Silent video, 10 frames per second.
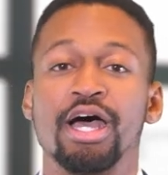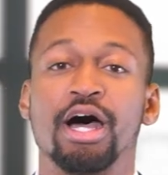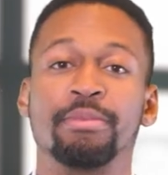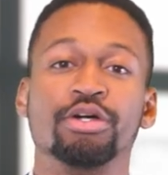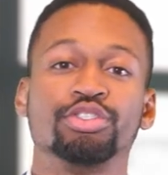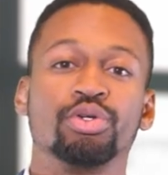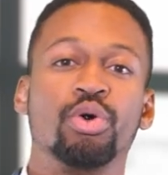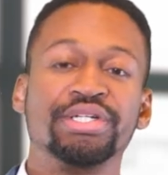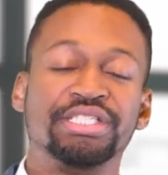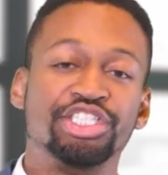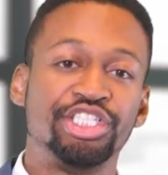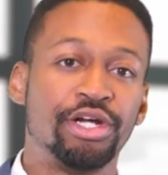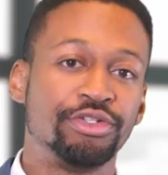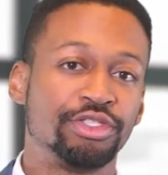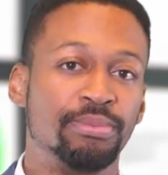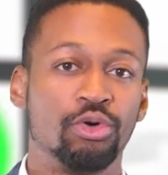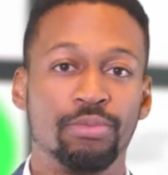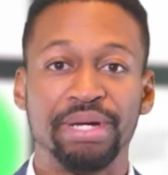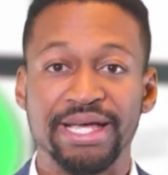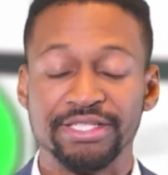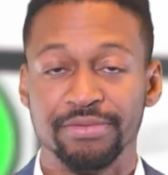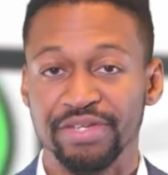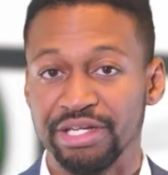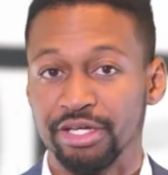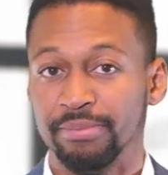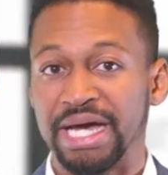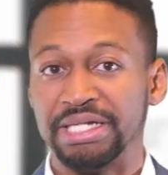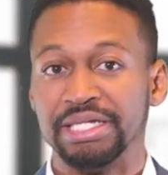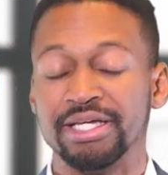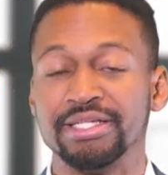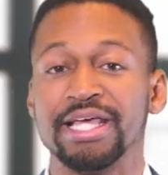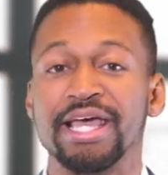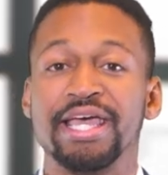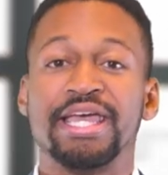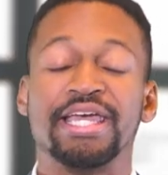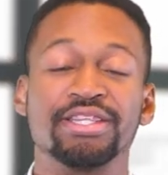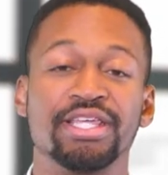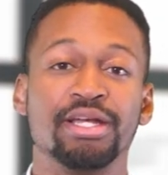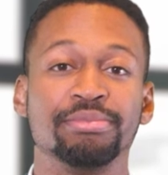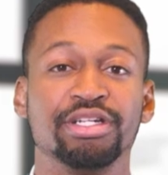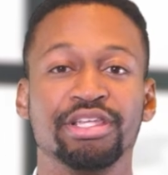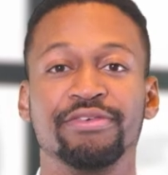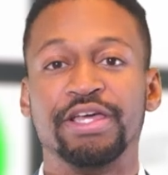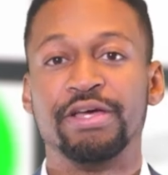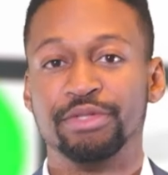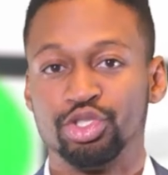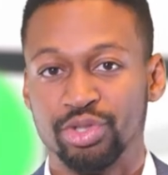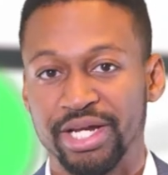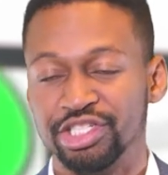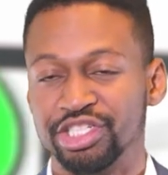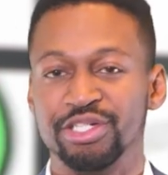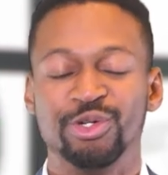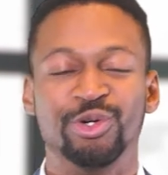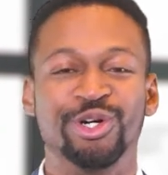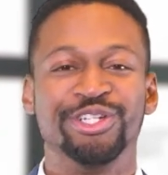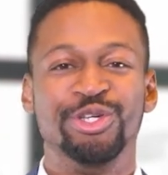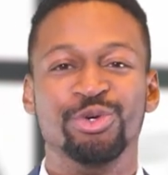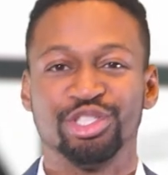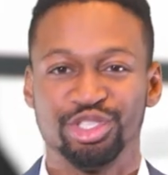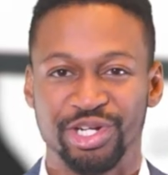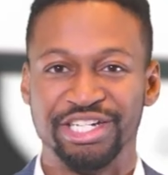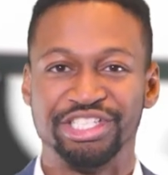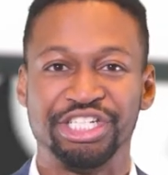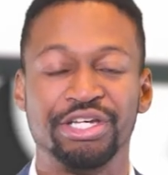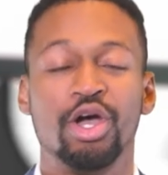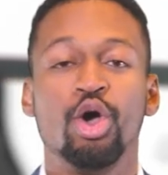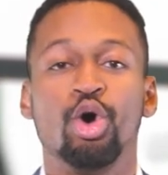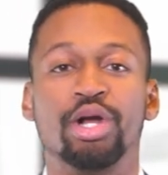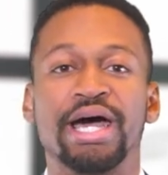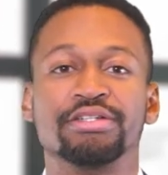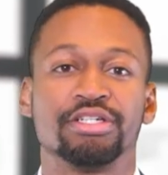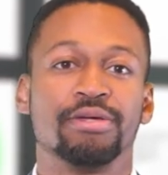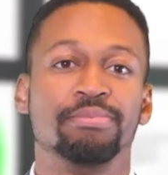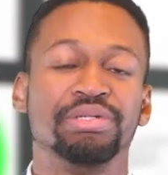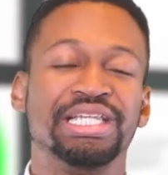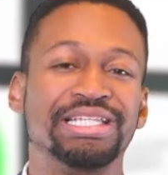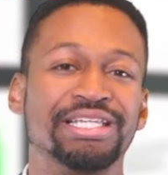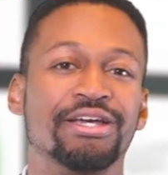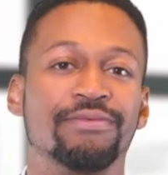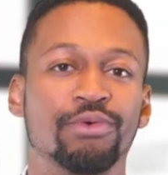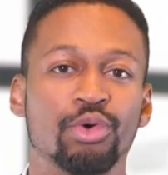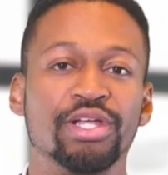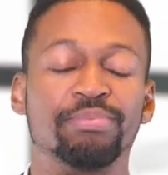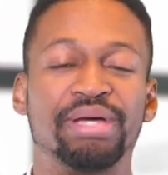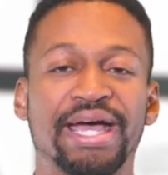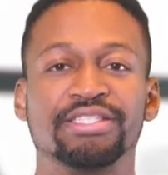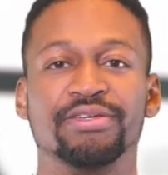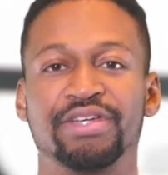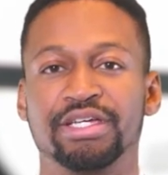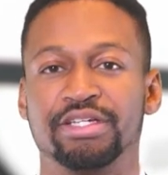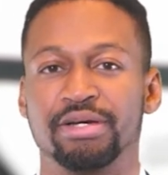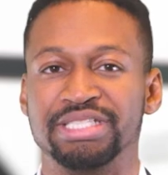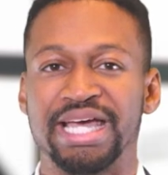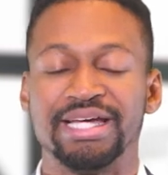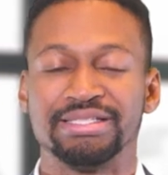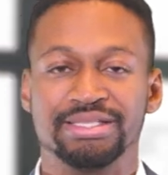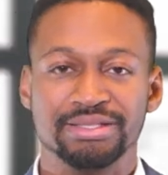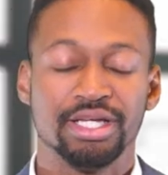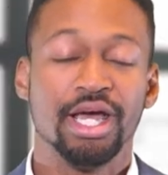I'm also going to share some more passive income ideas, and then I'm gonna give him a strategy or you a strategy on how to completely avoid passive income taxes.